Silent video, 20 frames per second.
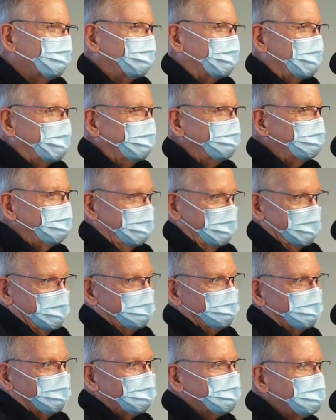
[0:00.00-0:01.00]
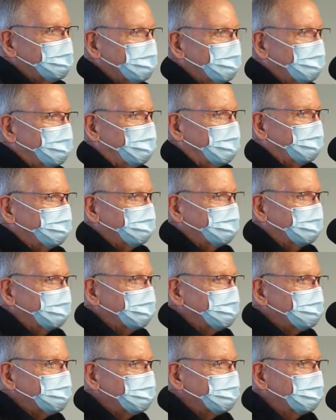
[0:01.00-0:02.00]
five to eight percent of the
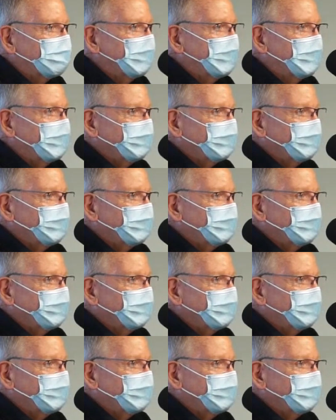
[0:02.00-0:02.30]
population